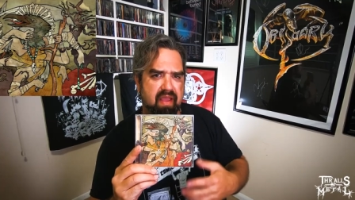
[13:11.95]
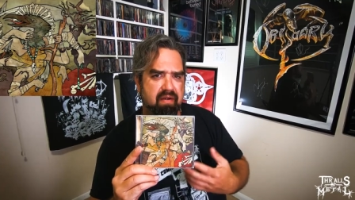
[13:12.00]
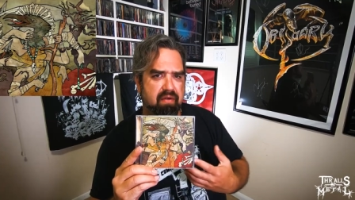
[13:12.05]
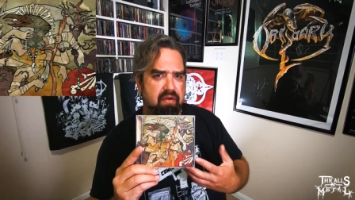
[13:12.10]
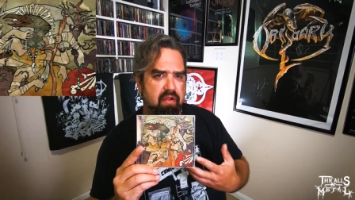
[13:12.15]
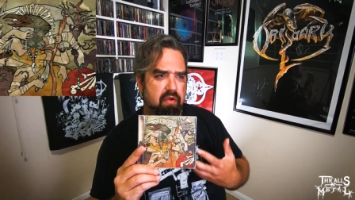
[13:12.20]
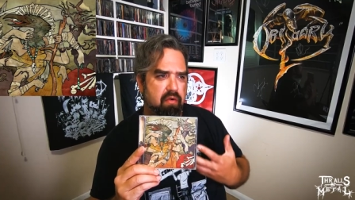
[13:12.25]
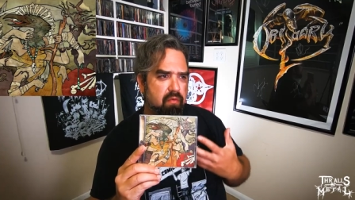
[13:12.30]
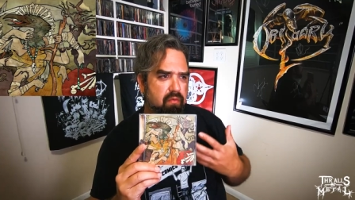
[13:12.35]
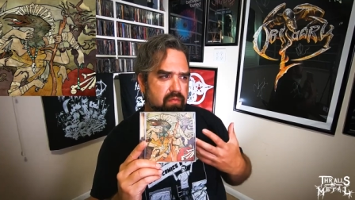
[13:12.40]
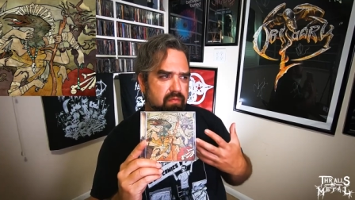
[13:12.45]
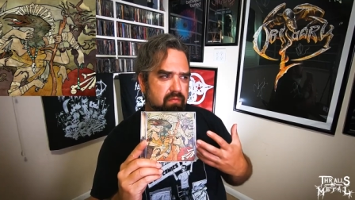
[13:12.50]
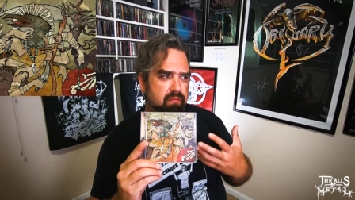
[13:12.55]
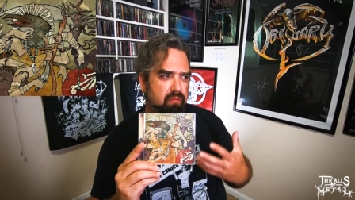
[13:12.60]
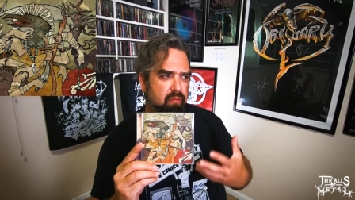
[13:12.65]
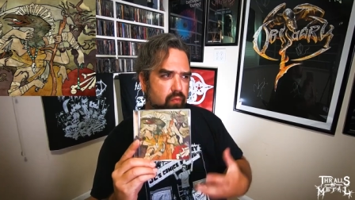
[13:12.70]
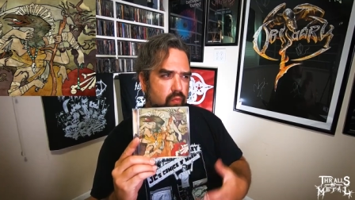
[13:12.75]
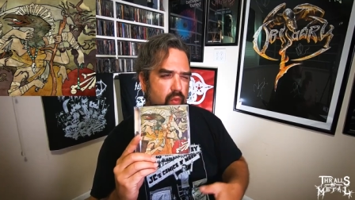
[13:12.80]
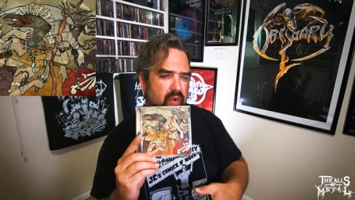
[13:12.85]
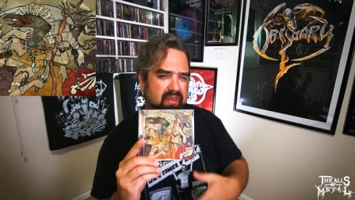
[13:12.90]
I don't know
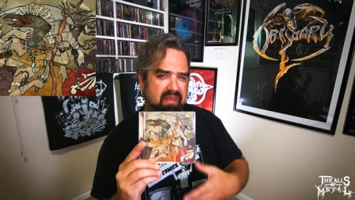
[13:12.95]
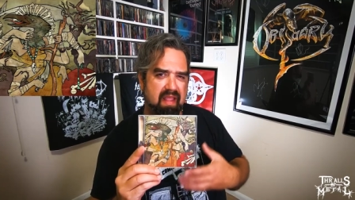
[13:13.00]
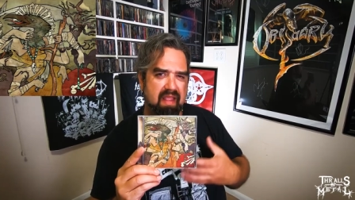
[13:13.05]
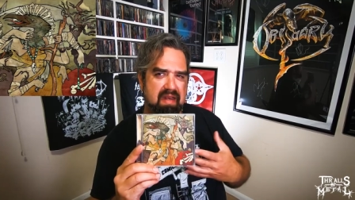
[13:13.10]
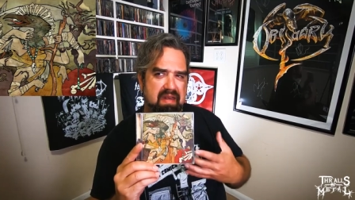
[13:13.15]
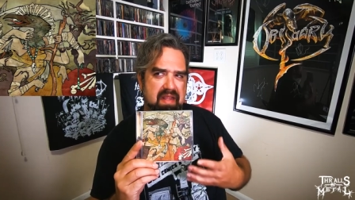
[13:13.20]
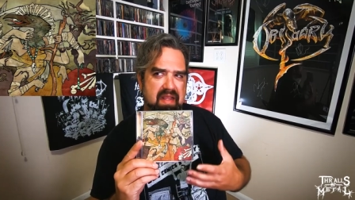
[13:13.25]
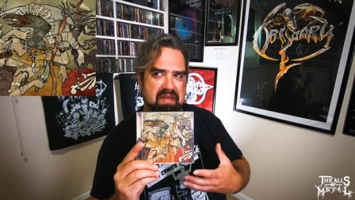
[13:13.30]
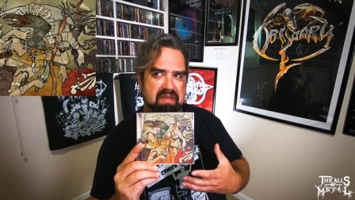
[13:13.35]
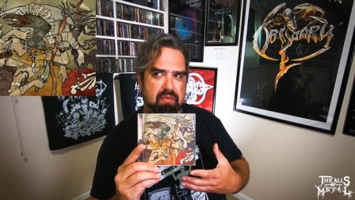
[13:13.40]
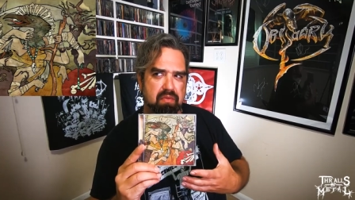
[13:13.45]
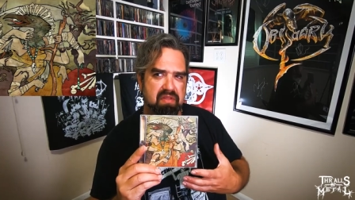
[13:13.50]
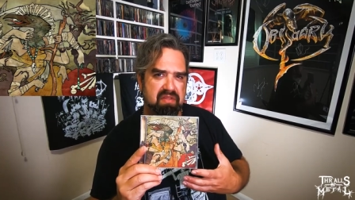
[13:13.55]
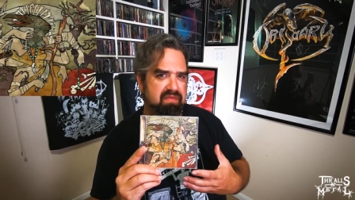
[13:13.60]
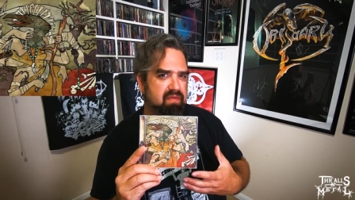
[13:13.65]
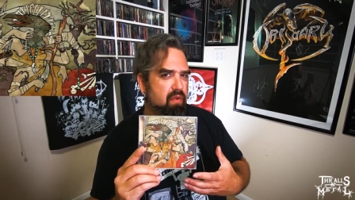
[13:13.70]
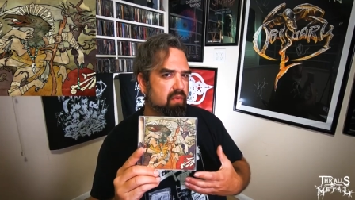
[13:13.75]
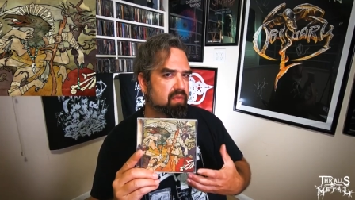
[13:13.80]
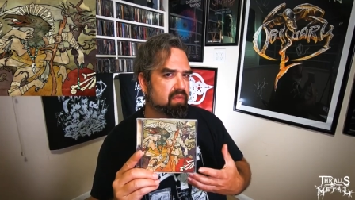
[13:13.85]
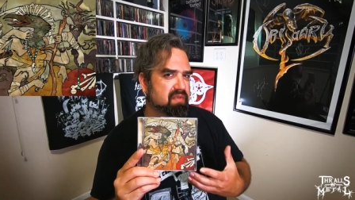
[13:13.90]
what they did to his
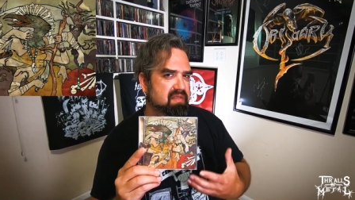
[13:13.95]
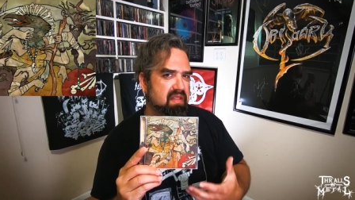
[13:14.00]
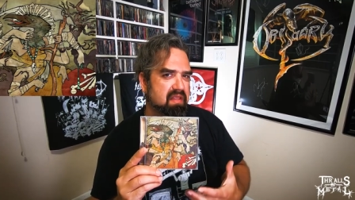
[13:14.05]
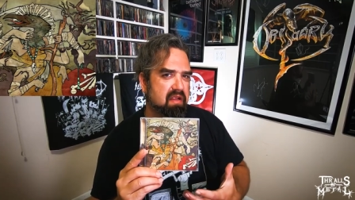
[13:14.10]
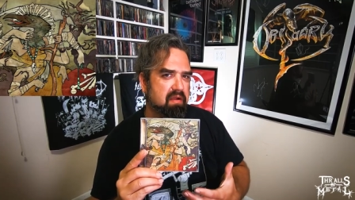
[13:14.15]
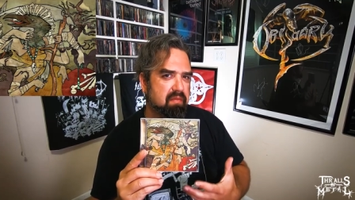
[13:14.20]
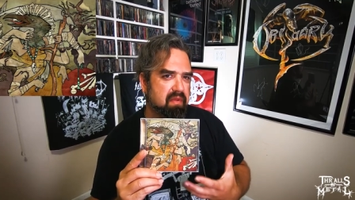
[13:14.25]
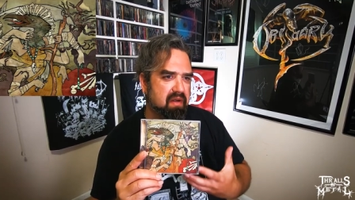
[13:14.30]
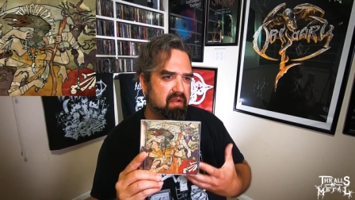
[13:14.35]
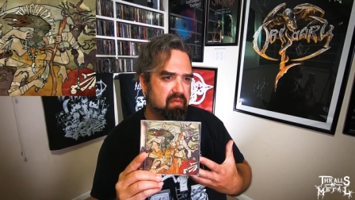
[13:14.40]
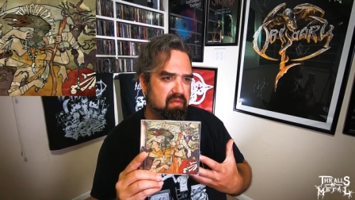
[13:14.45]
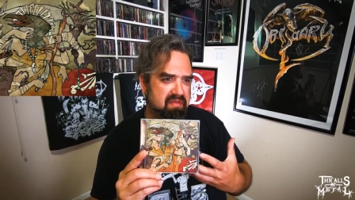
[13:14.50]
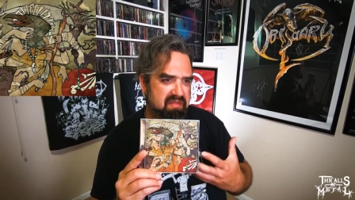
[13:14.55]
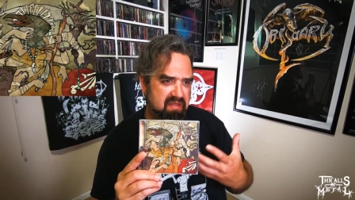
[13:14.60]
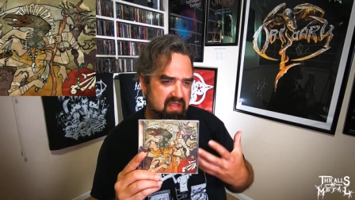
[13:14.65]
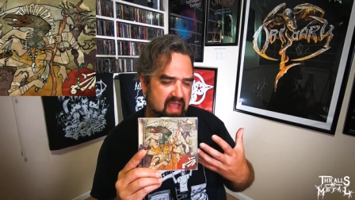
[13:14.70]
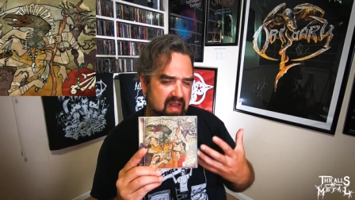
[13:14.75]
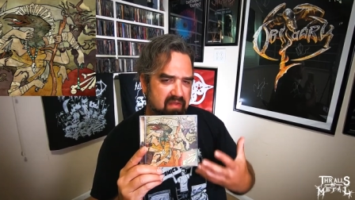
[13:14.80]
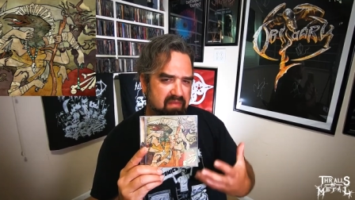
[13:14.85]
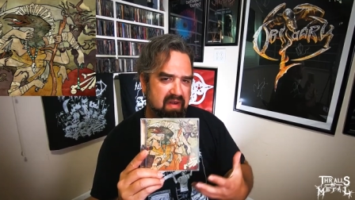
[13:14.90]
vocals in there, but it was
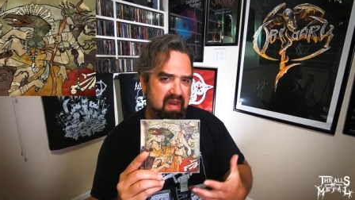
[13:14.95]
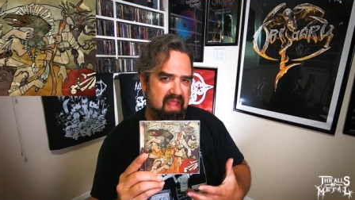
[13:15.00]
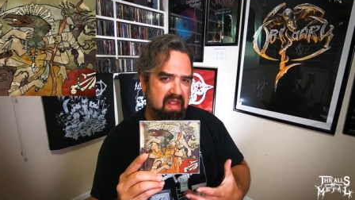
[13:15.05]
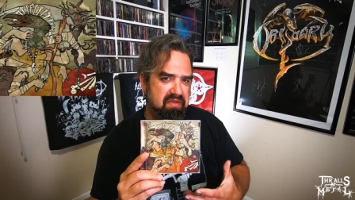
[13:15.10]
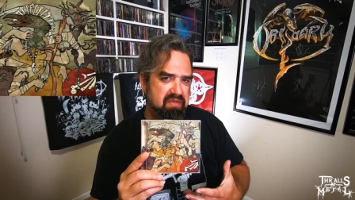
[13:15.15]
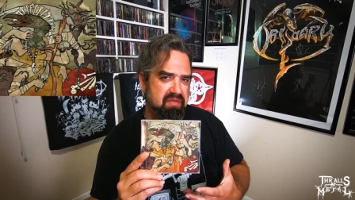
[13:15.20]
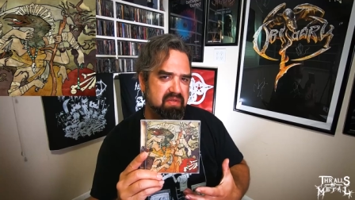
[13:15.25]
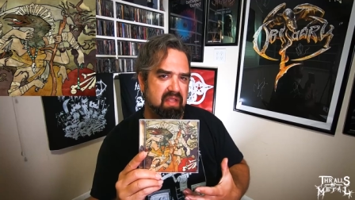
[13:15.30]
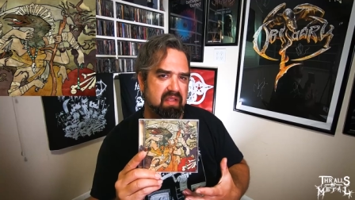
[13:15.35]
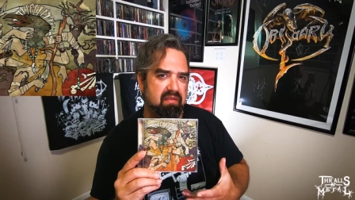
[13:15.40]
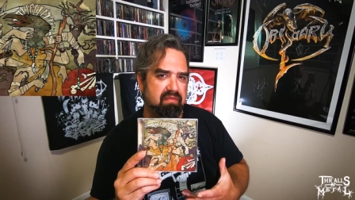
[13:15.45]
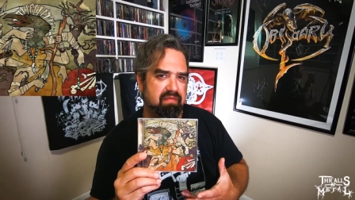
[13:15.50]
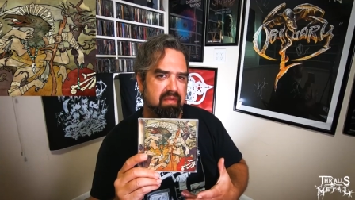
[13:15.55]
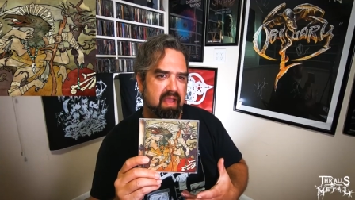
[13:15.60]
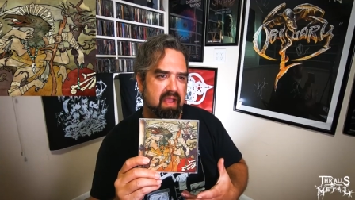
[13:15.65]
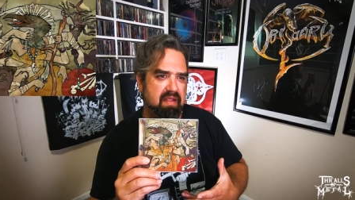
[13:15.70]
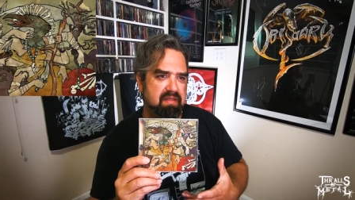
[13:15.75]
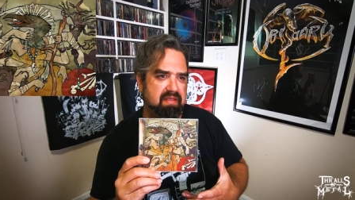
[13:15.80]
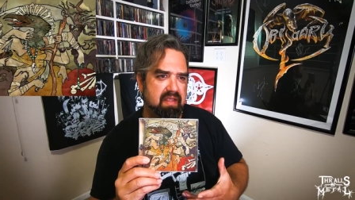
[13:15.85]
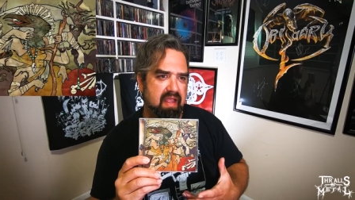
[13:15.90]
kind of an interesting
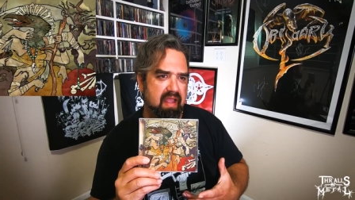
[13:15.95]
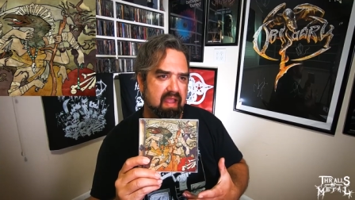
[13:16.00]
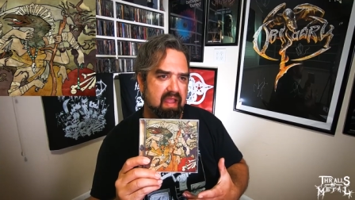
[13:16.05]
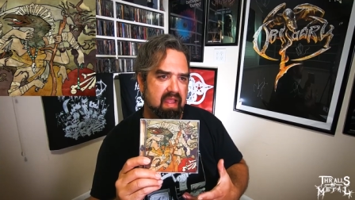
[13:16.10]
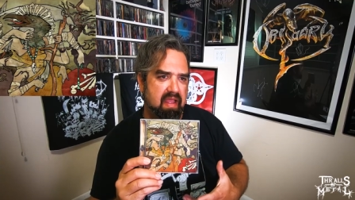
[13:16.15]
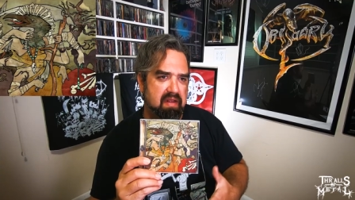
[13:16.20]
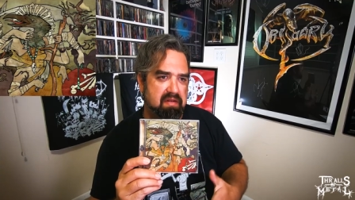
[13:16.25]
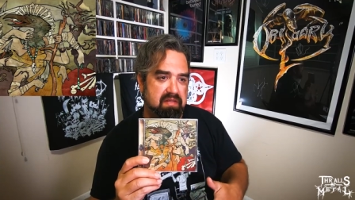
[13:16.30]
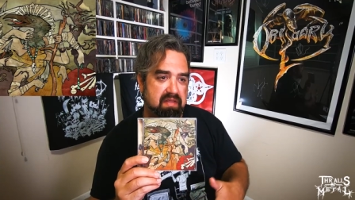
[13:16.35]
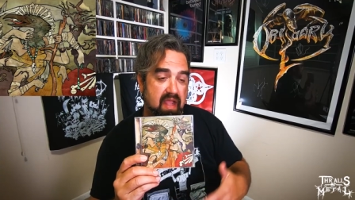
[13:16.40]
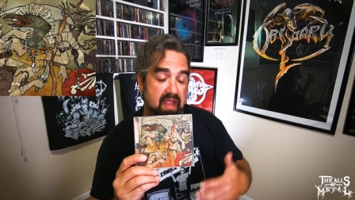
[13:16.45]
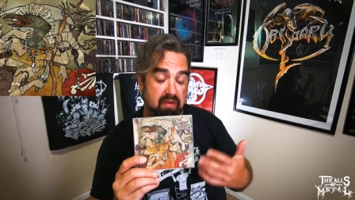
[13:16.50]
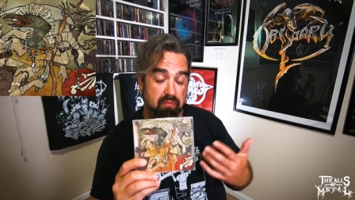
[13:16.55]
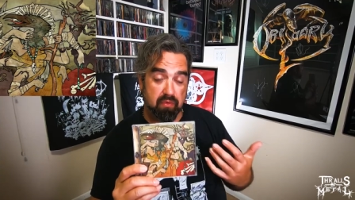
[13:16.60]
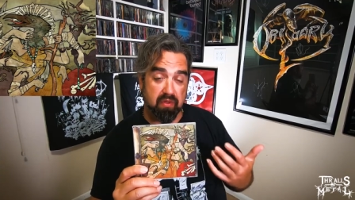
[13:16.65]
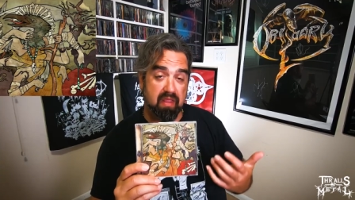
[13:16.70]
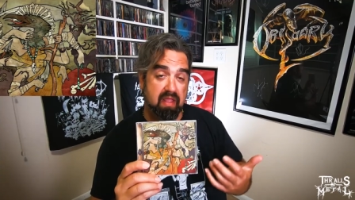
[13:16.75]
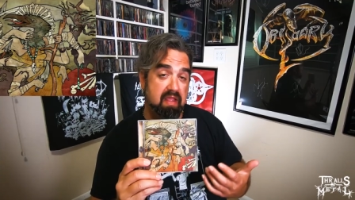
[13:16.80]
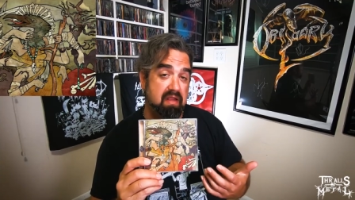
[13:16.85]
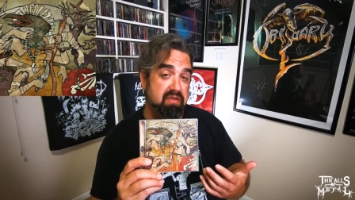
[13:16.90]
effect, and I
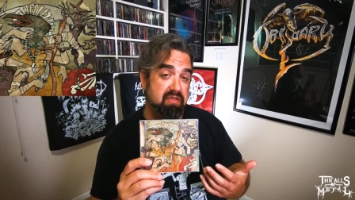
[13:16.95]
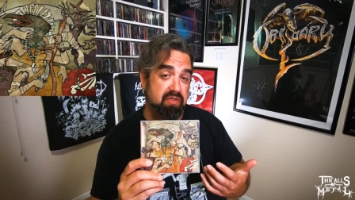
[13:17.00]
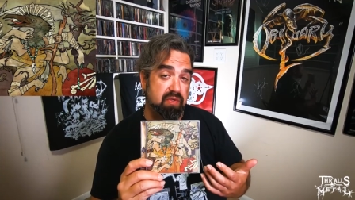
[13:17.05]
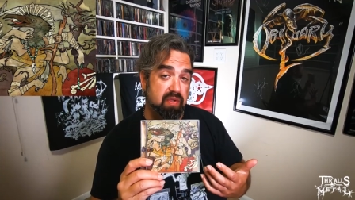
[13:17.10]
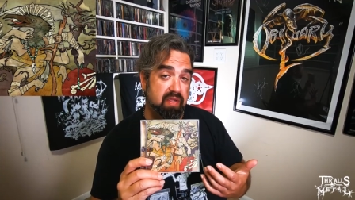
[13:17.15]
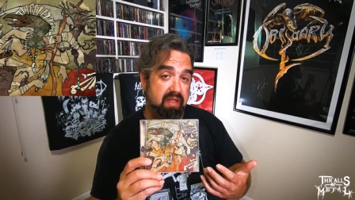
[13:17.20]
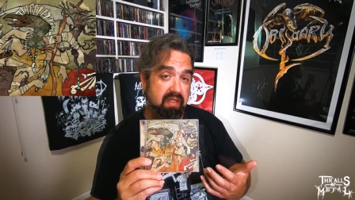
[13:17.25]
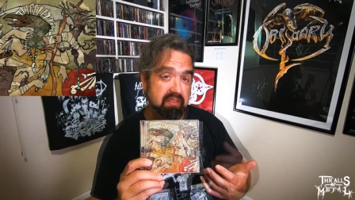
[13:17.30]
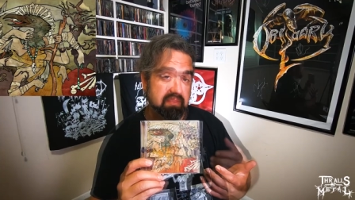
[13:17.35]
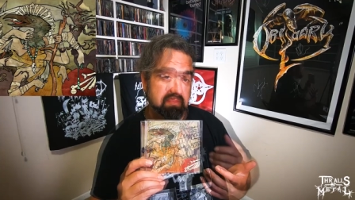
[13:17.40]
really enjoyed it.